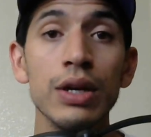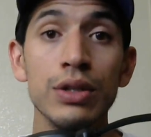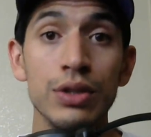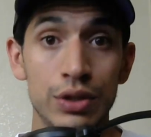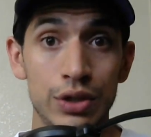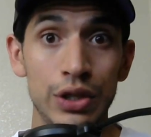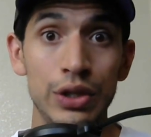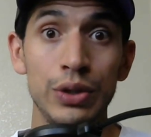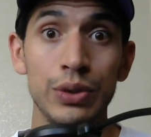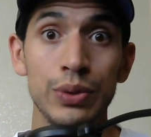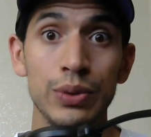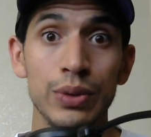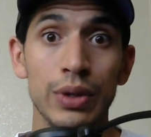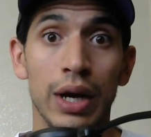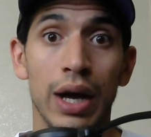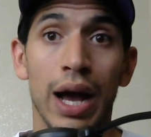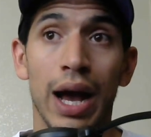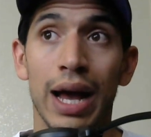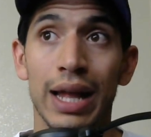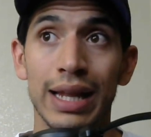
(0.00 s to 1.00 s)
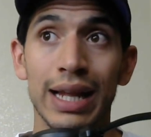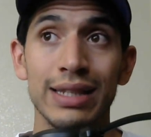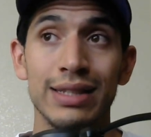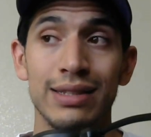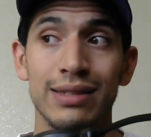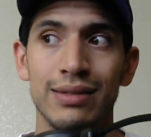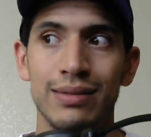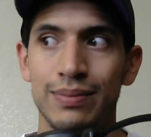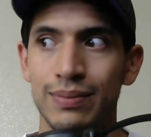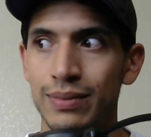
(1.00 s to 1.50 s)
Two,
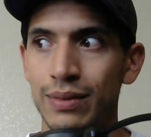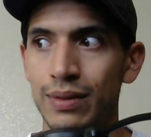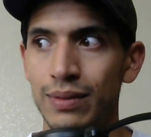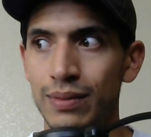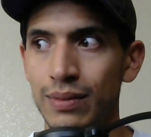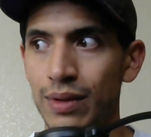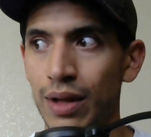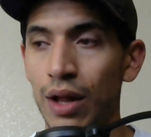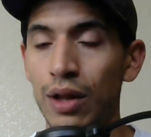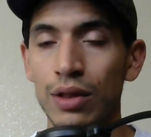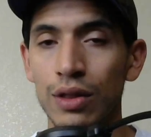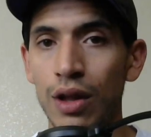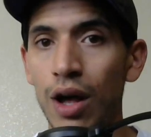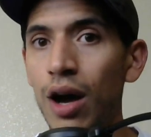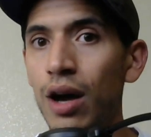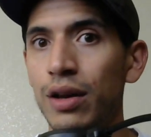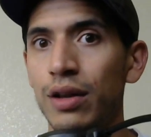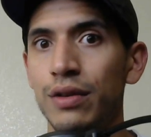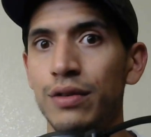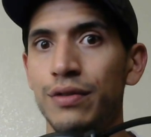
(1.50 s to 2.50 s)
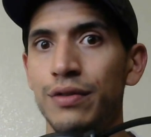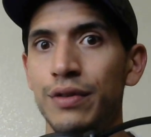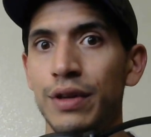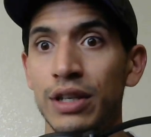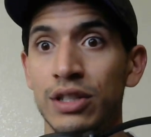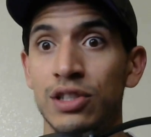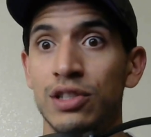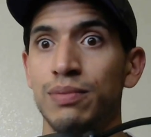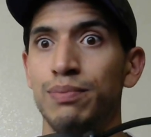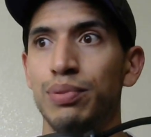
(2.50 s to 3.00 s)
that's a lot of
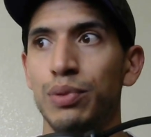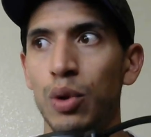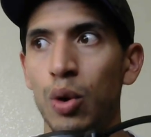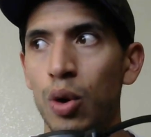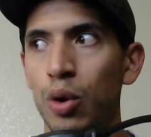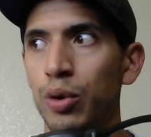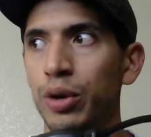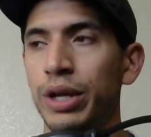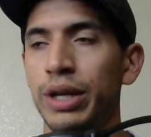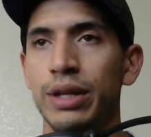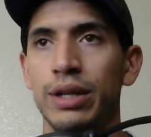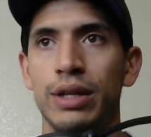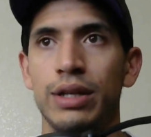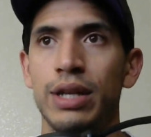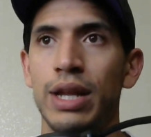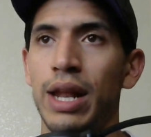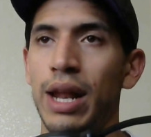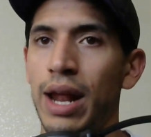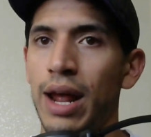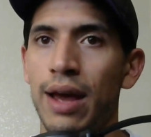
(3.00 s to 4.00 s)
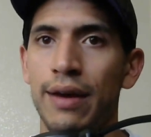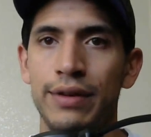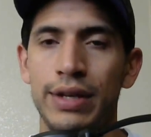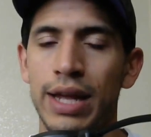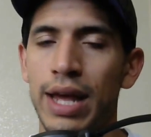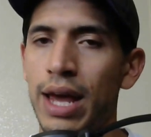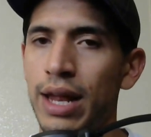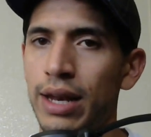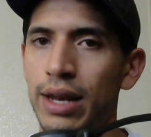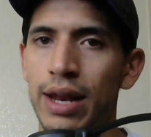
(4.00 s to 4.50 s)
exploring that I have
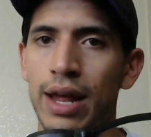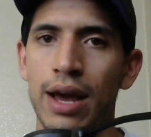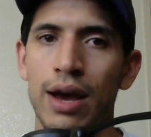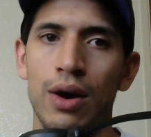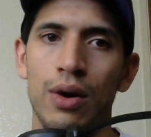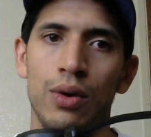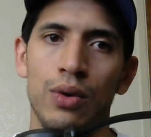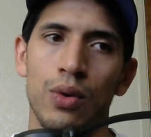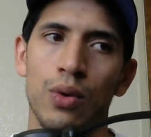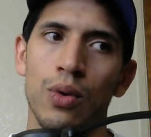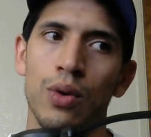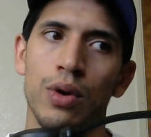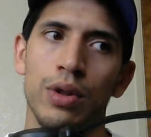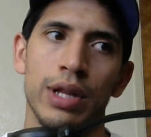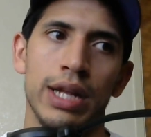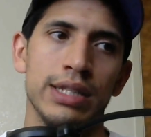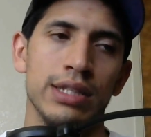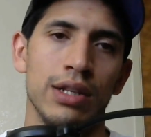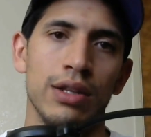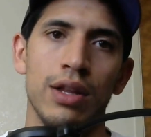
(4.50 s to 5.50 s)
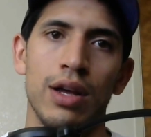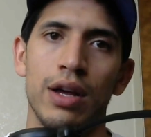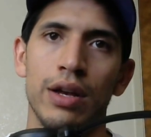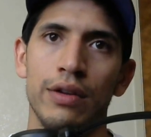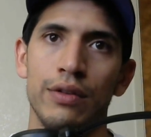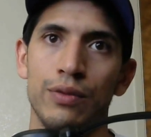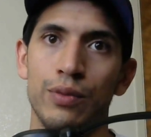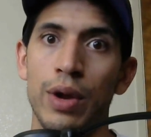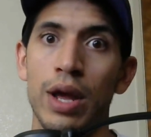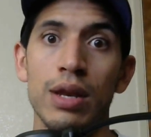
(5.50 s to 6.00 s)
to edit out, or that's a lot
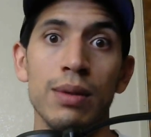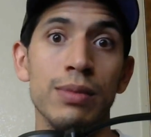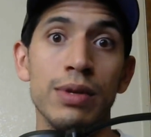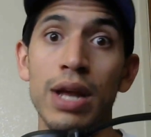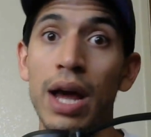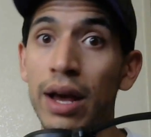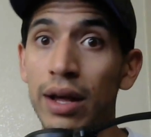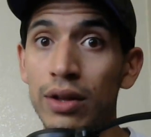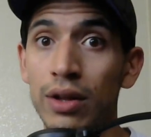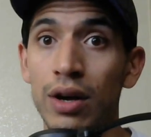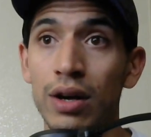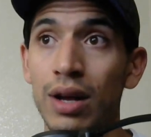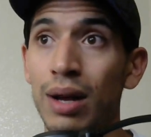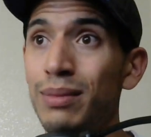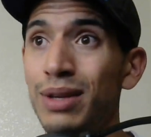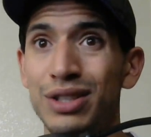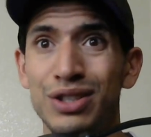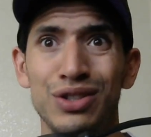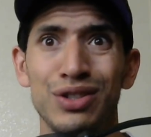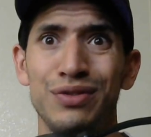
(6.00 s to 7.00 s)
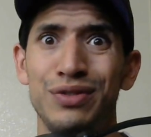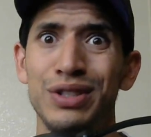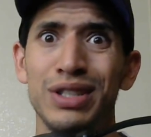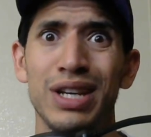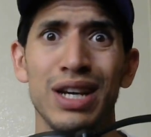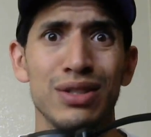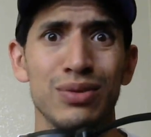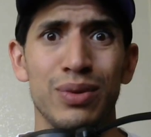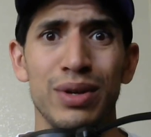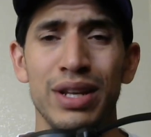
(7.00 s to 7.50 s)
of random dialogue I'm not sure if you
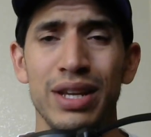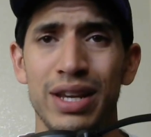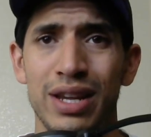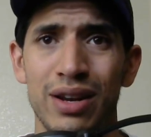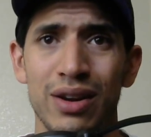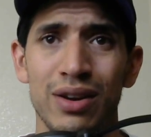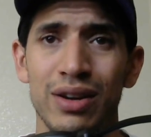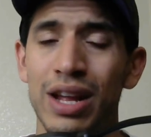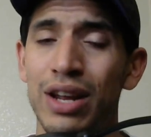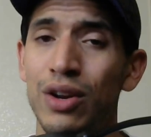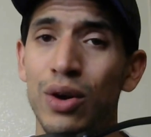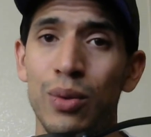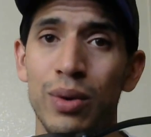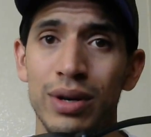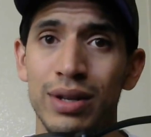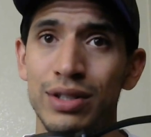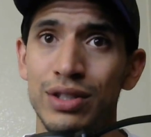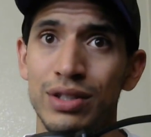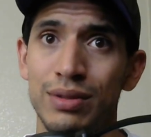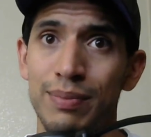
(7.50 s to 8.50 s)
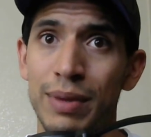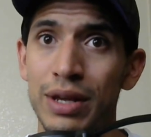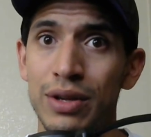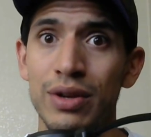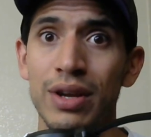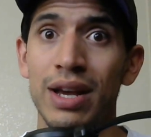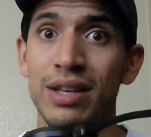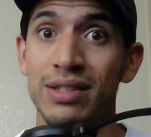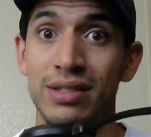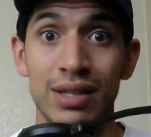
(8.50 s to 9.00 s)
guys want to hear, and I don't want to just make you
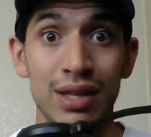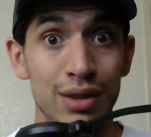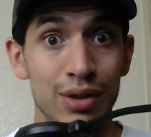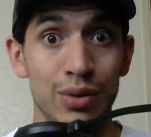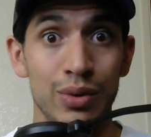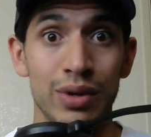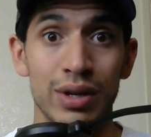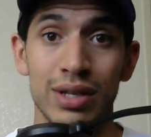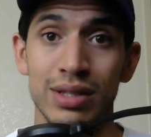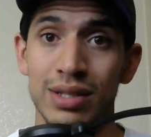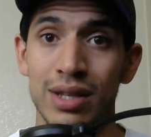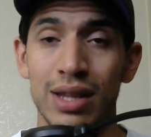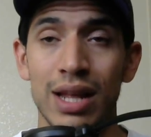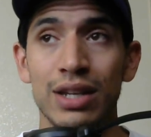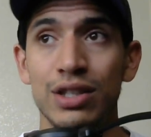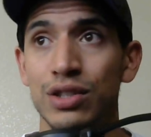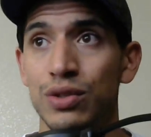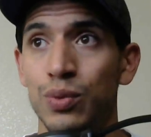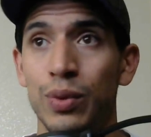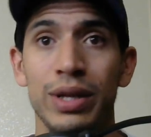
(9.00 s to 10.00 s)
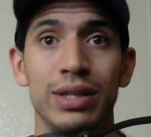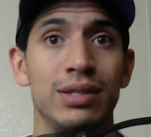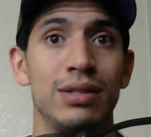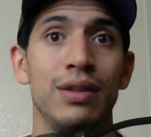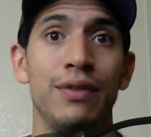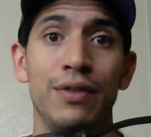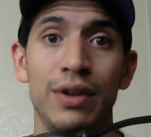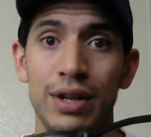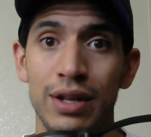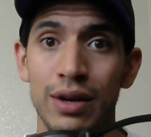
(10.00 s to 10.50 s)
guys sit through it because then that just wastes the
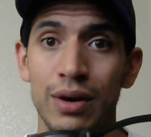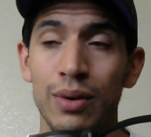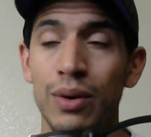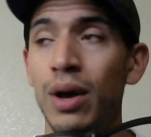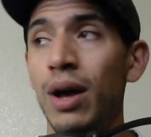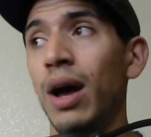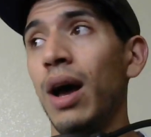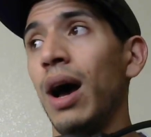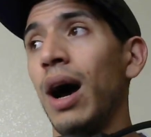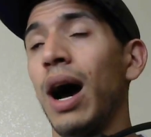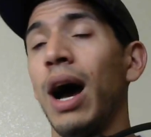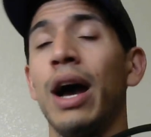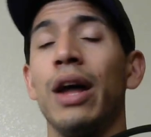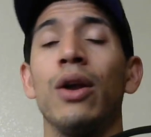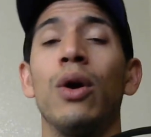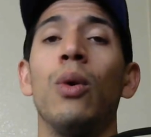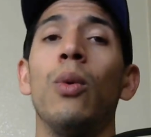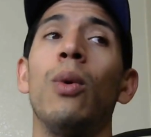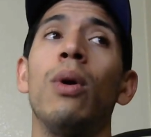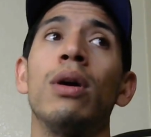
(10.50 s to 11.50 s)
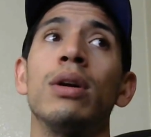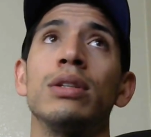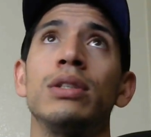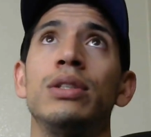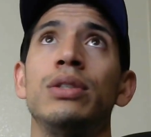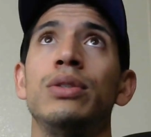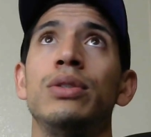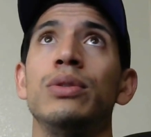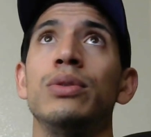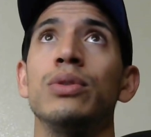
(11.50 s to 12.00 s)
video. I don't want
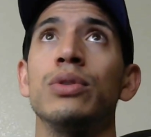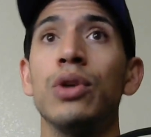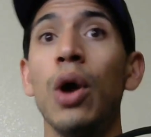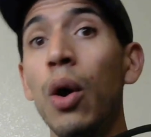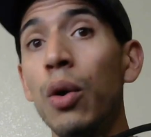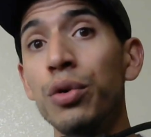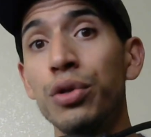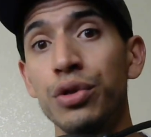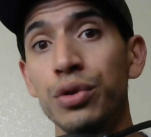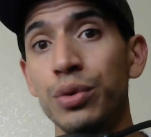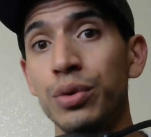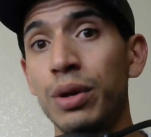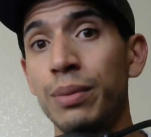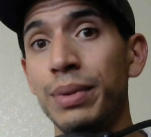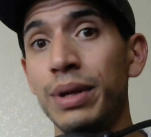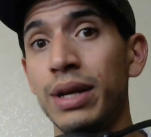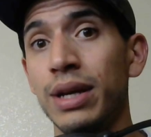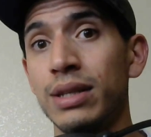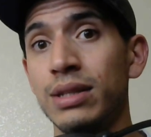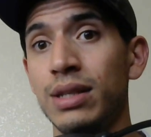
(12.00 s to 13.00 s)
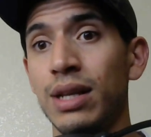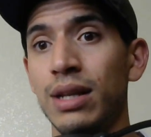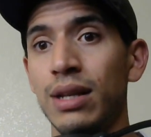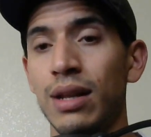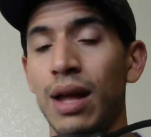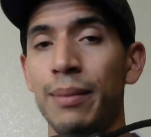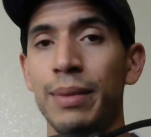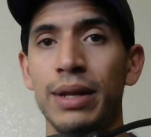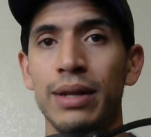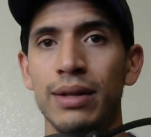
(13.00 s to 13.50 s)
to go through it because then,
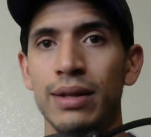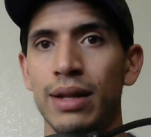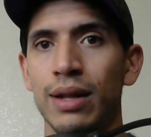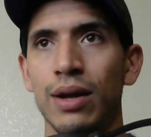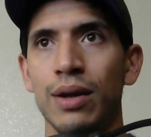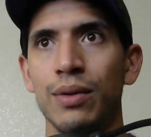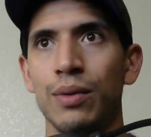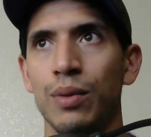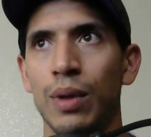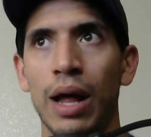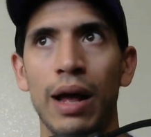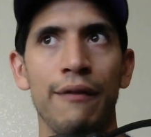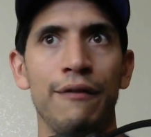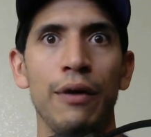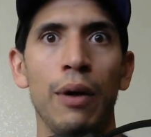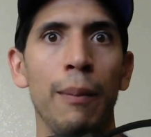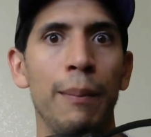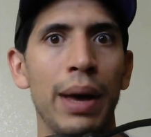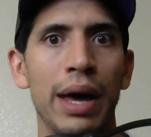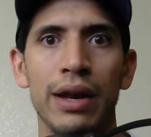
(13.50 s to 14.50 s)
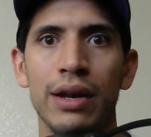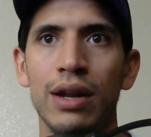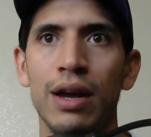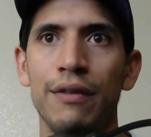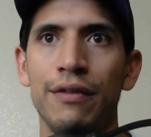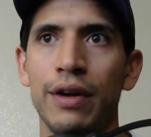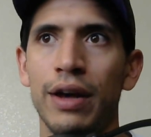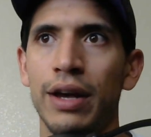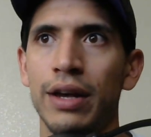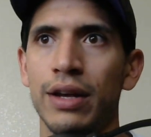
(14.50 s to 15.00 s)
I mean, I felt bad
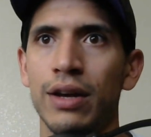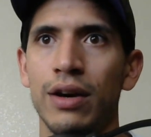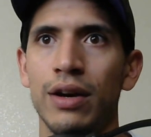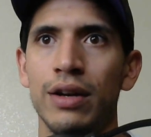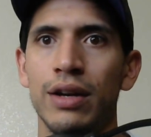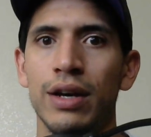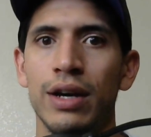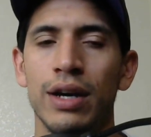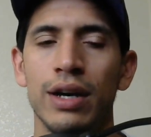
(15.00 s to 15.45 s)
enough like on